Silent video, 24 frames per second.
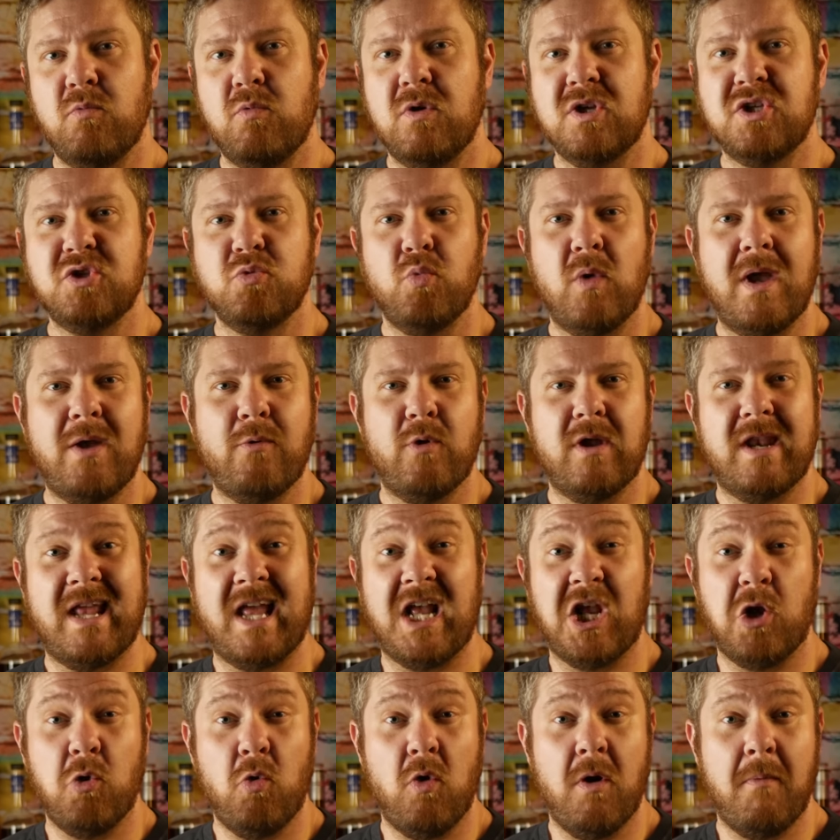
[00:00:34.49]
which way would I
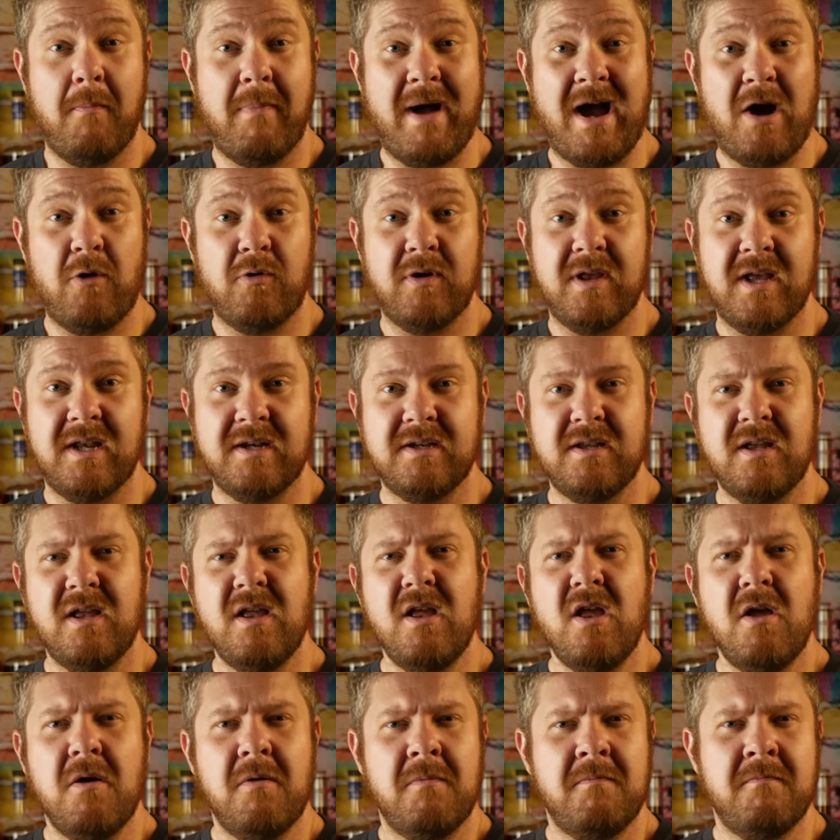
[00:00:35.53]
go about it?
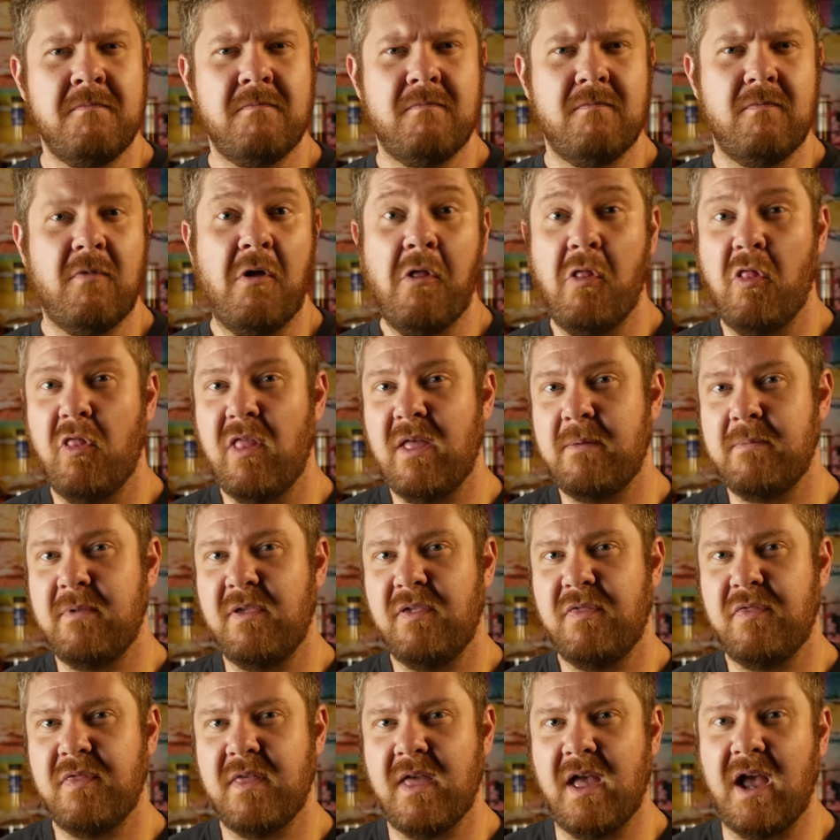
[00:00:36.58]
Let me
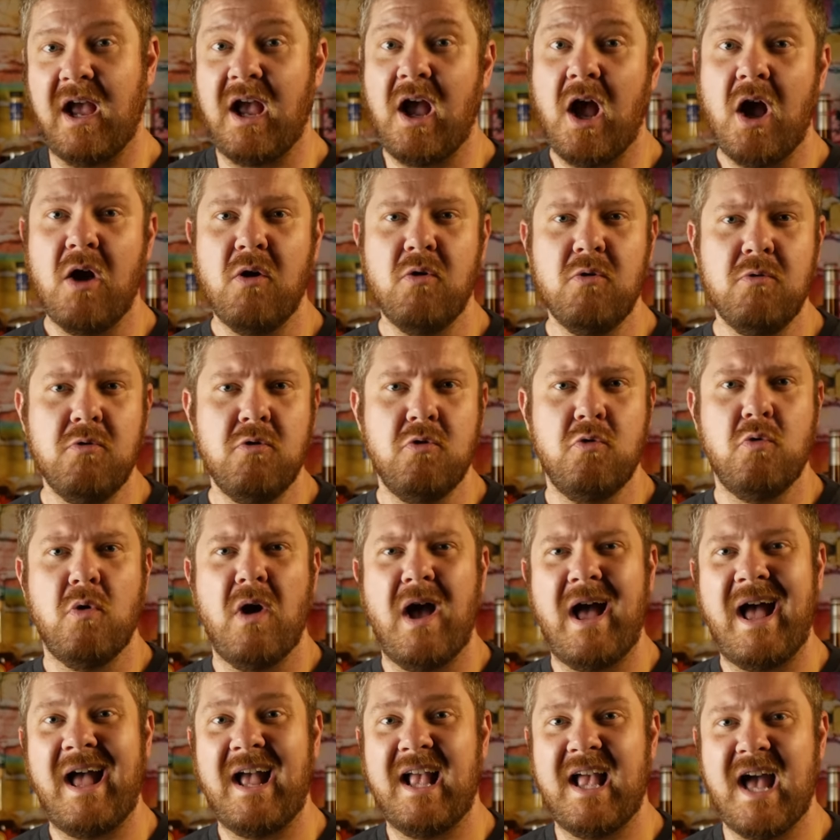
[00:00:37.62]
think. Ooh,
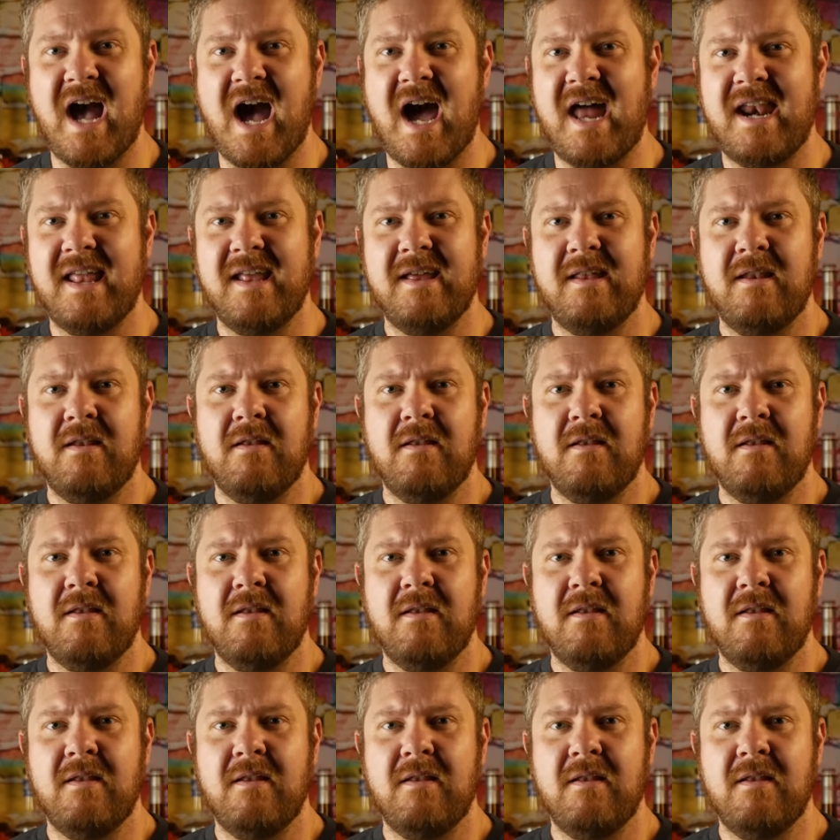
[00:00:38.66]
I got it.